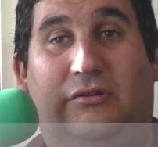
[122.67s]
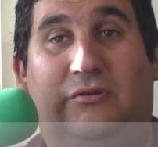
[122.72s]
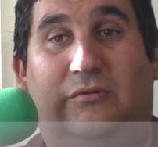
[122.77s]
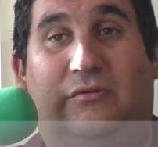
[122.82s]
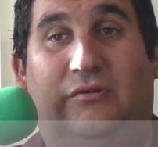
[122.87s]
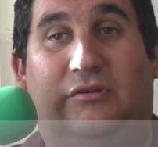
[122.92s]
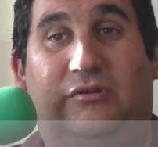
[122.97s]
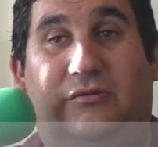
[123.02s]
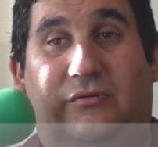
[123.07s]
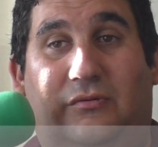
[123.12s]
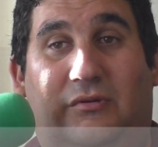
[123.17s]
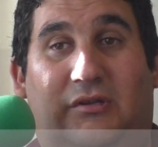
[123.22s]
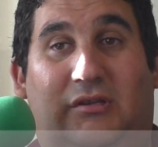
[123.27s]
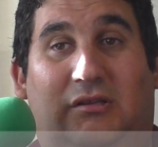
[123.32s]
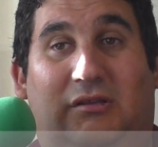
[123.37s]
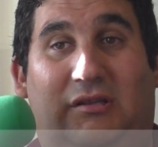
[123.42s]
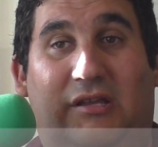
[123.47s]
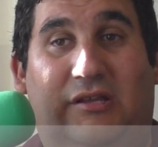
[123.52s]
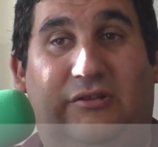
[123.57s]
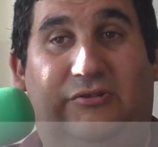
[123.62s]
you, you
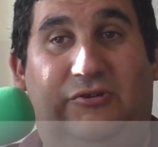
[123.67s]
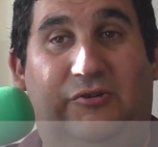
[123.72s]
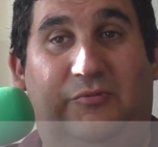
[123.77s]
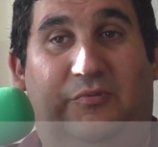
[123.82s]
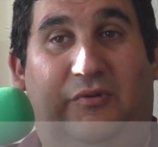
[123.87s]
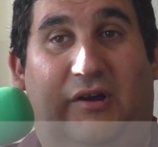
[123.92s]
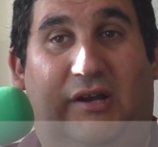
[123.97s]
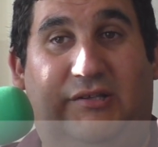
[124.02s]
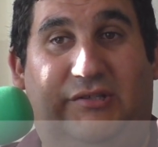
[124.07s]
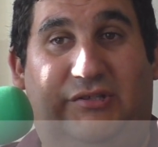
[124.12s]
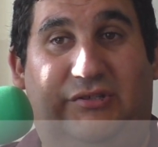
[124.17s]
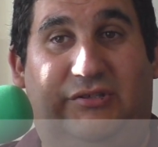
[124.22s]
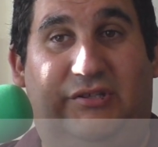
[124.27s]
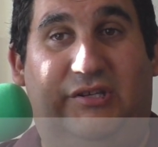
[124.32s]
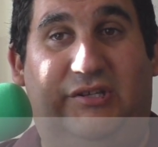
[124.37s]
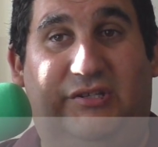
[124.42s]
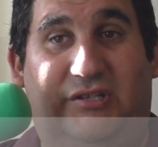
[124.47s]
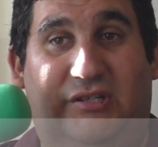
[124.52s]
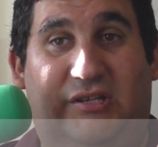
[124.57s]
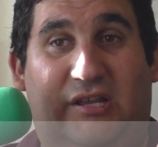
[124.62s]
link two
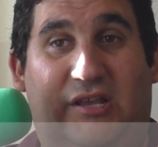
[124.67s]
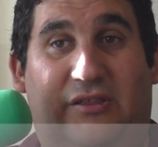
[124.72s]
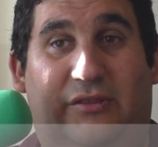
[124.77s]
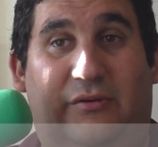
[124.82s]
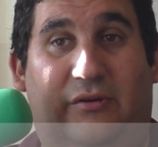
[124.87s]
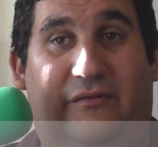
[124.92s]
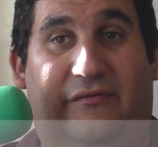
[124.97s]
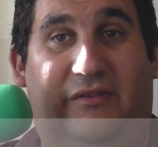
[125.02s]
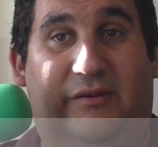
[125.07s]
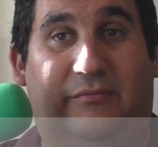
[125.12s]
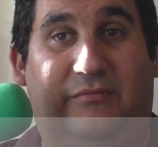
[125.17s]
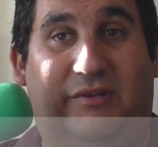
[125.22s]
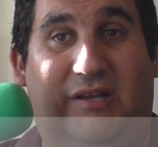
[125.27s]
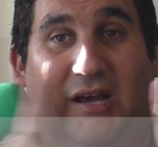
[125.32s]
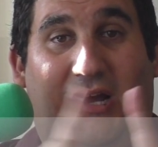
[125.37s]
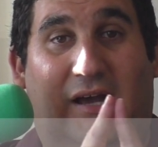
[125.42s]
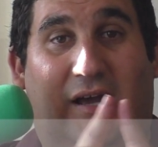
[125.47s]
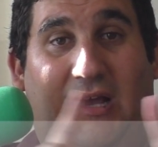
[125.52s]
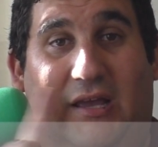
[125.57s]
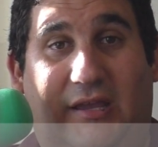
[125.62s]
processes and either of them
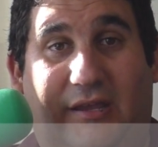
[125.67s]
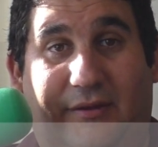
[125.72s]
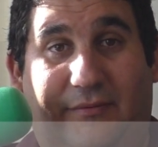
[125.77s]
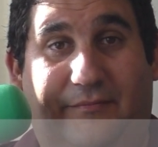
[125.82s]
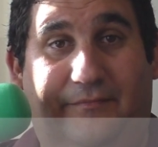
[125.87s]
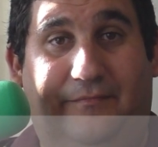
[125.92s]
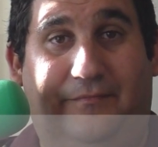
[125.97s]
die,